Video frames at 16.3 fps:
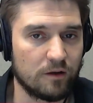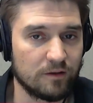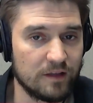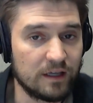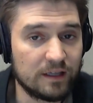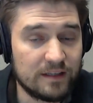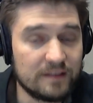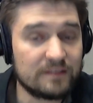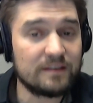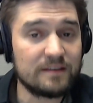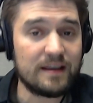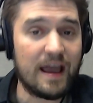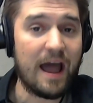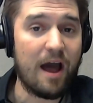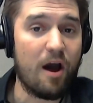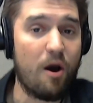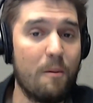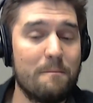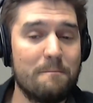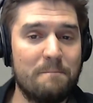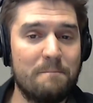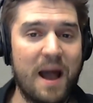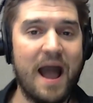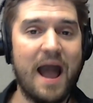This is how
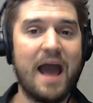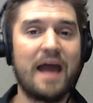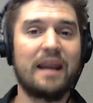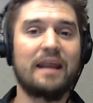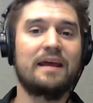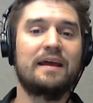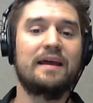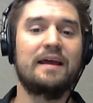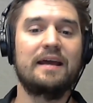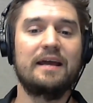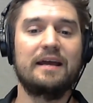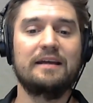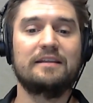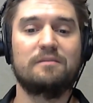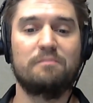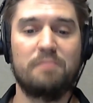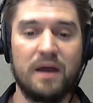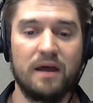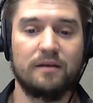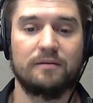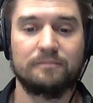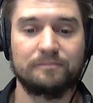bad it's been.